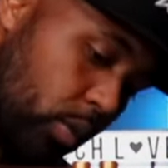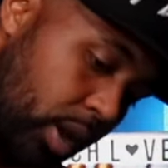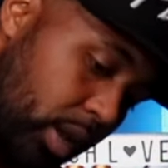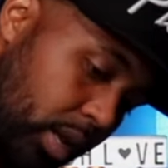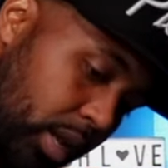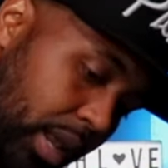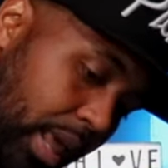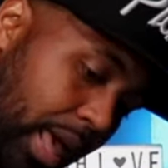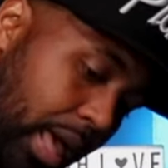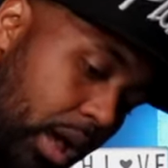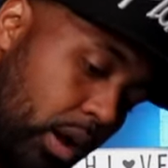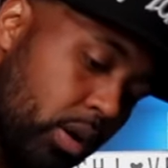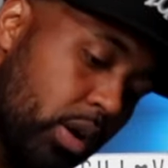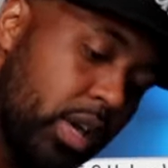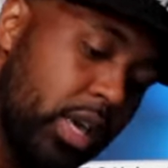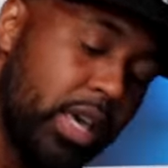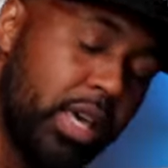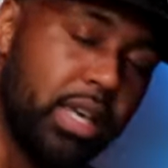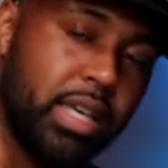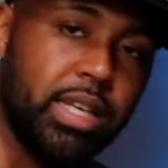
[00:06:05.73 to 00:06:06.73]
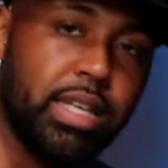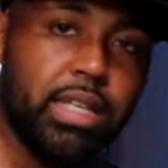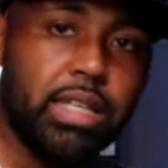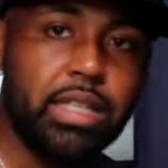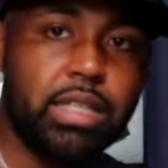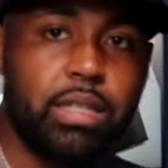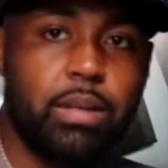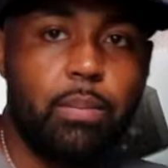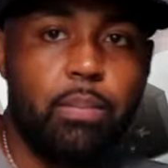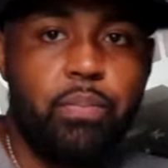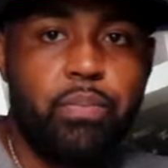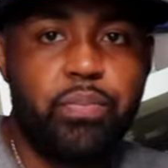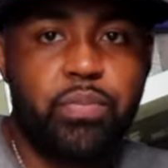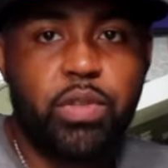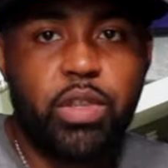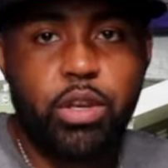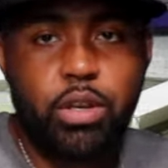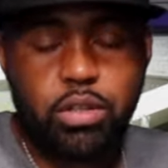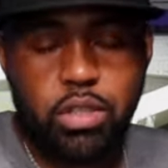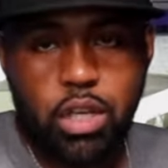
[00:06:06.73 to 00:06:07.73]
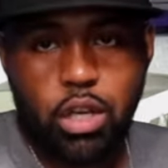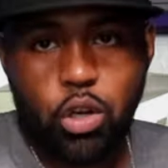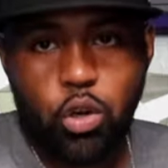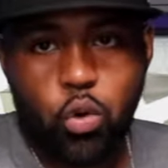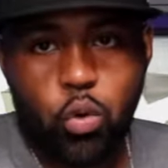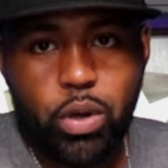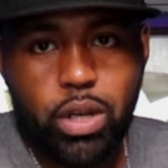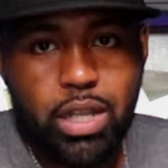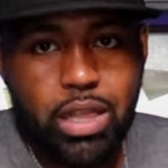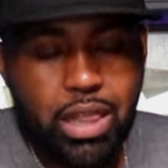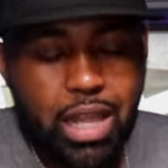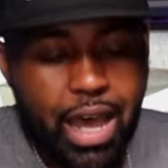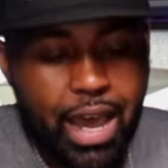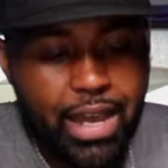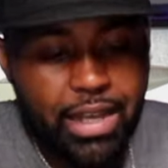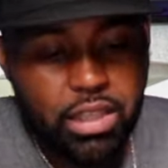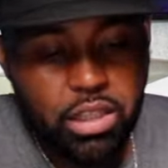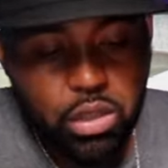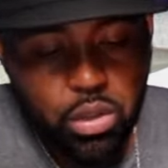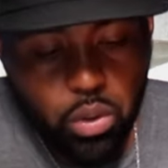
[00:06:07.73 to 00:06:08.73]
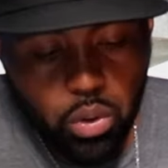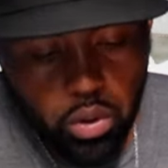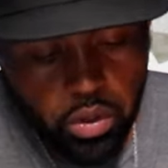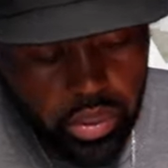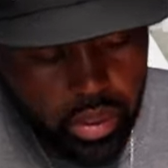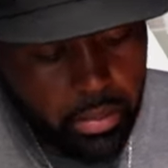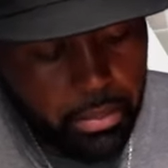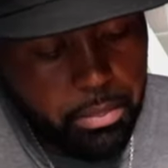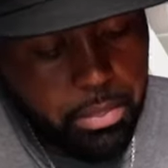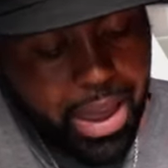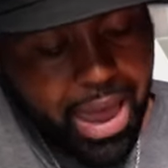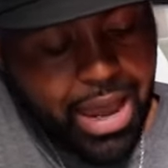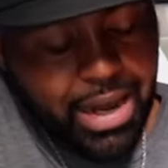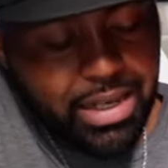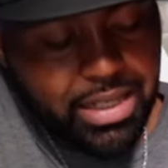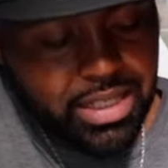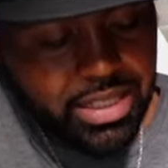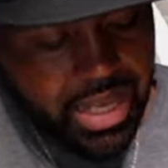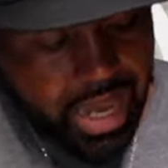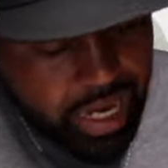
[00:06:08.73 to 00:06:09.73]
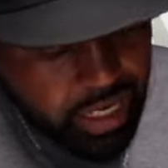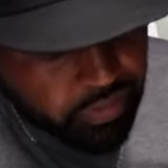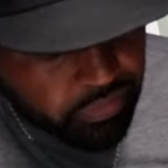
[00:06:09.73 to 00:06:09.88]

right now is there's a green light on the back side